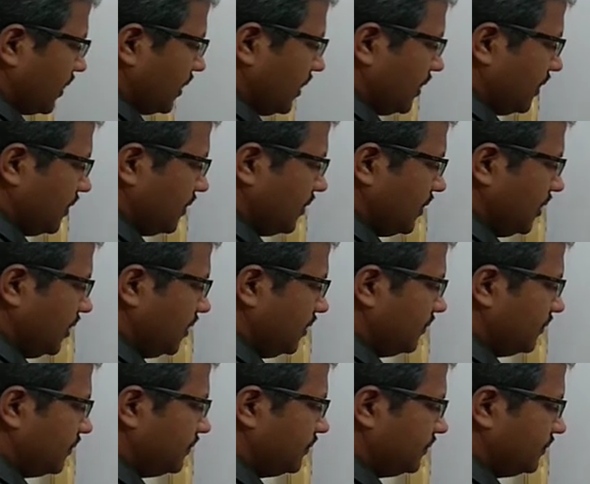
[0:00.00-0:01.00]
and
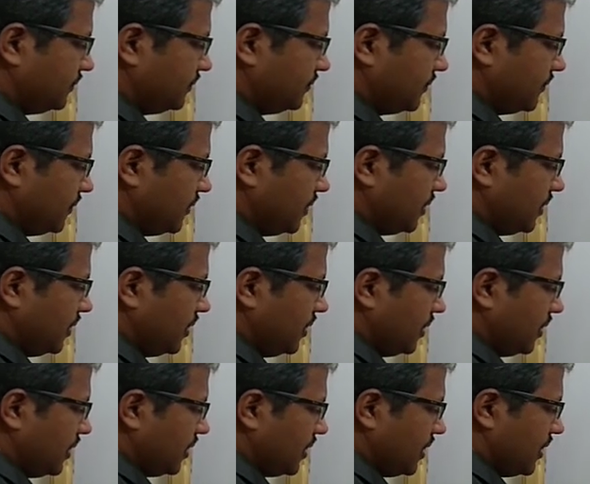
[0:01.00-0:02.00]
then
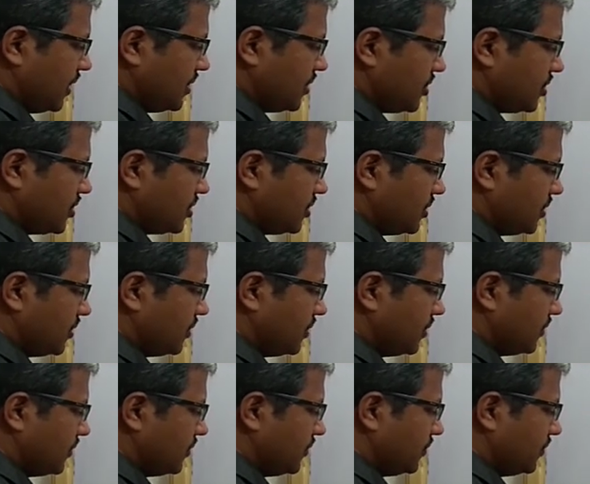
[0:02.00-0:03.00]

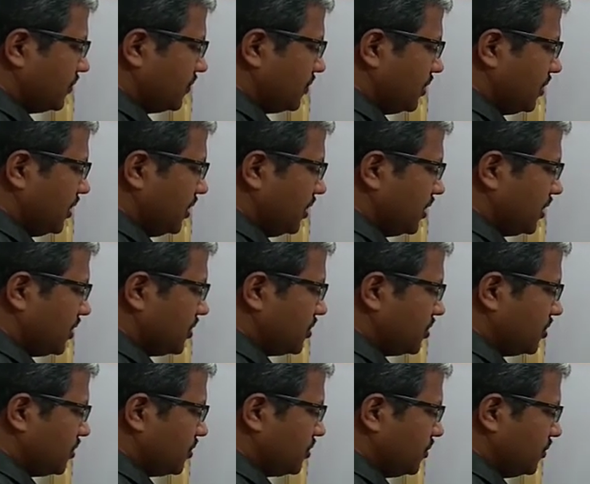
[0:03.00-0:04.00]

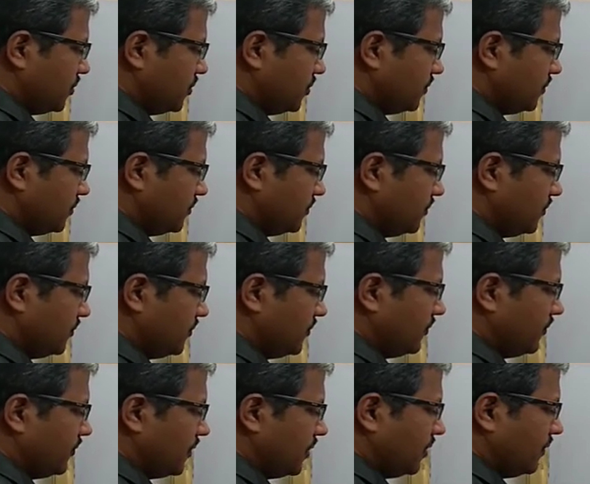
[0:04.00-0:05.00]
HCH2.
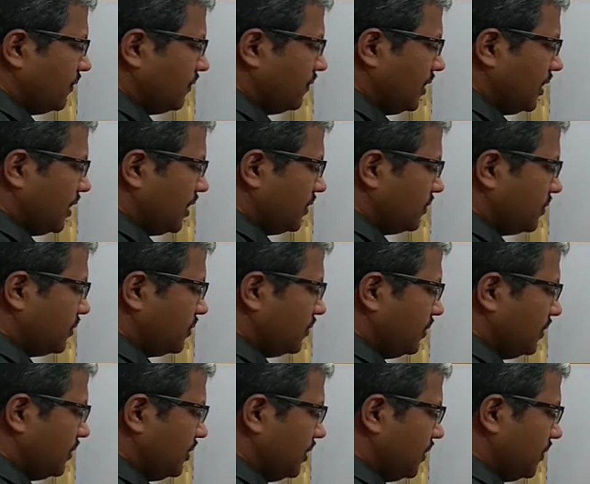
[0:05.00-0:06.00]
We have to
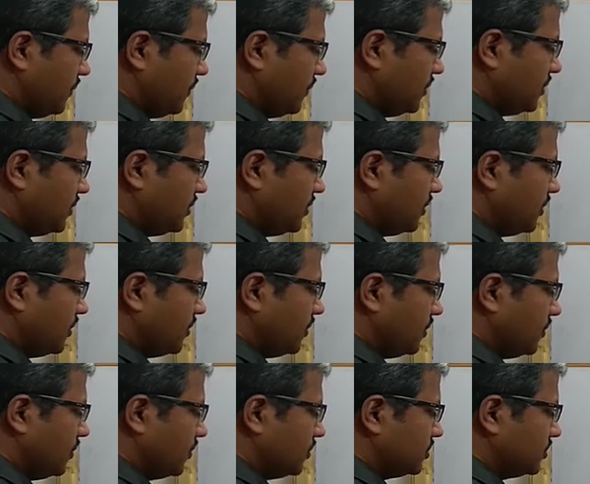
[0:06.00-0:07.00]
link with the
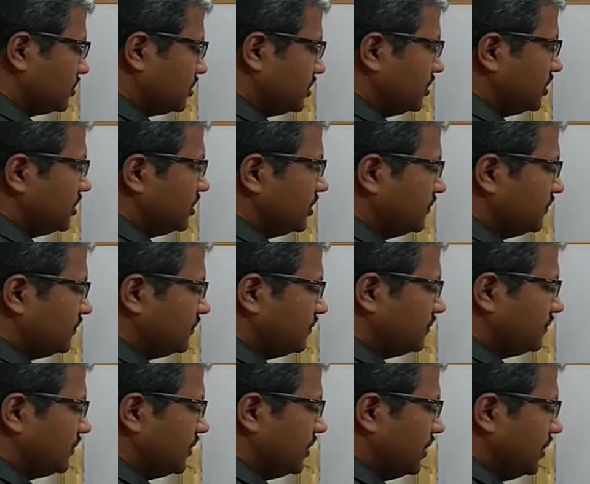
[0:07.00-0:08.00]
oxygen,
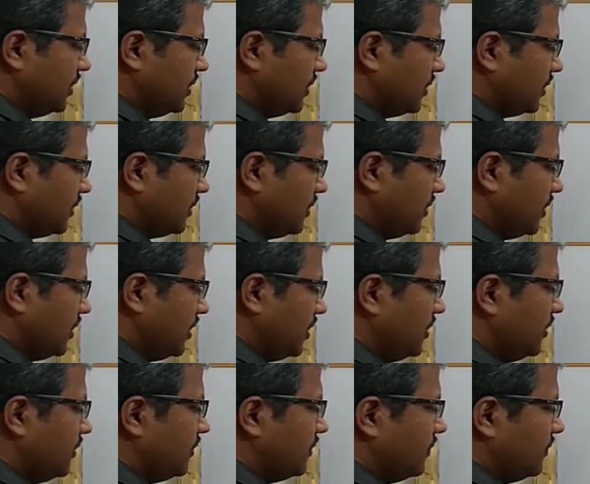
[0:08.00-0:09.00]

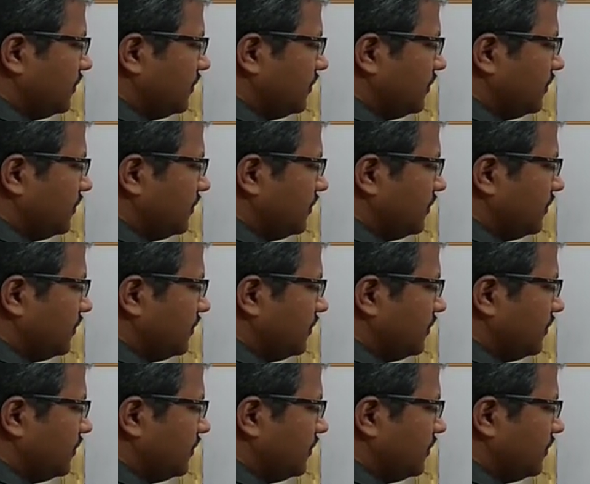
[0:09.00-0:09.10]
then